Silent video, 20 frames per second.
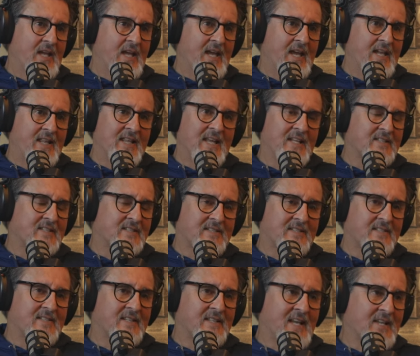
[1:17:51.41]
hey,
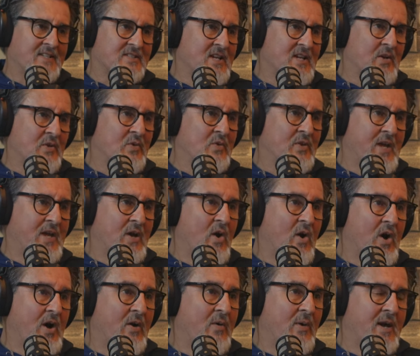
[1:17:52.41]
that's that's not who they
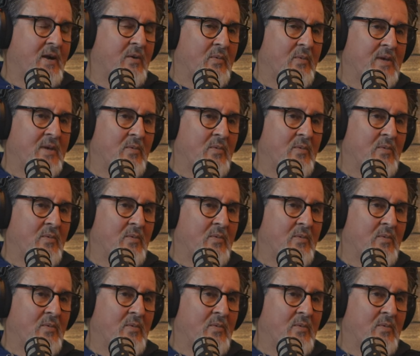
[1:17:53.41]
are, right?